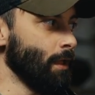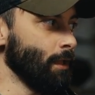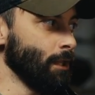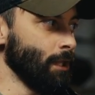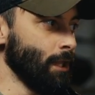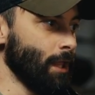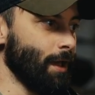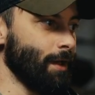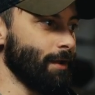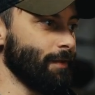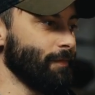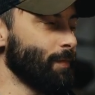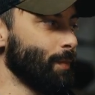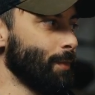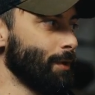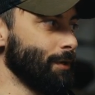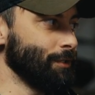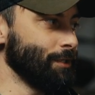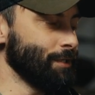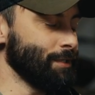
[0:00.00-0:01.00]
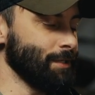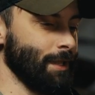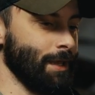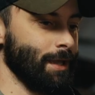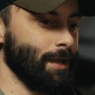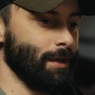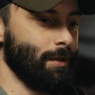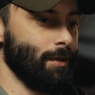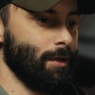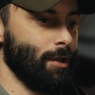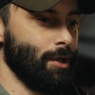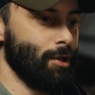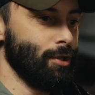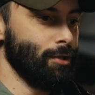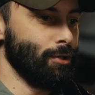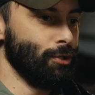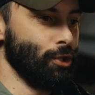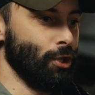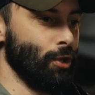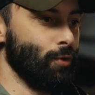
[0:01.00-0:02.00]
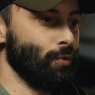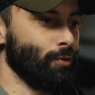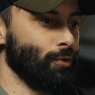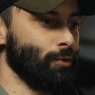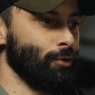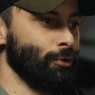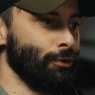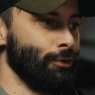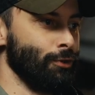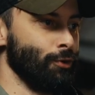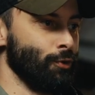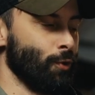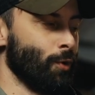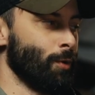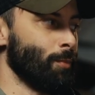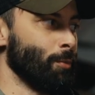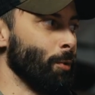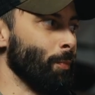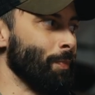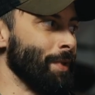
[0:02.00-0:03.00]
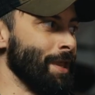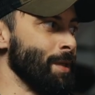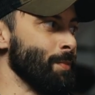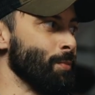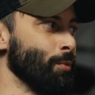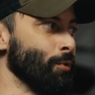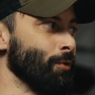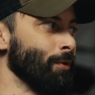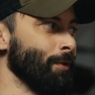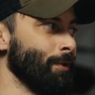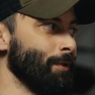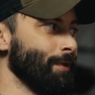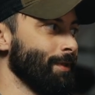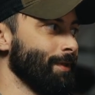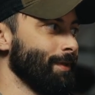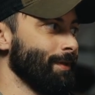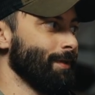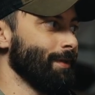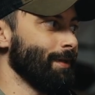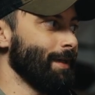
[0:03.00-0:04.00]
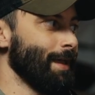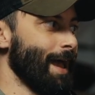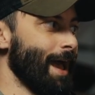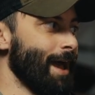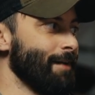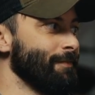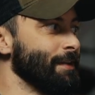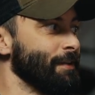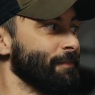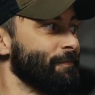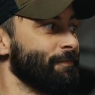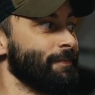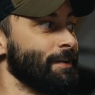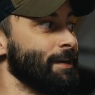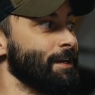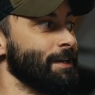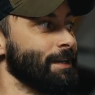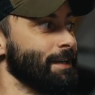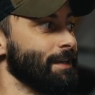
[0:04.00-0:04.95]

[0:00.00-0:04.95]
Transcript: A lot of them are just like local, normal people having fun.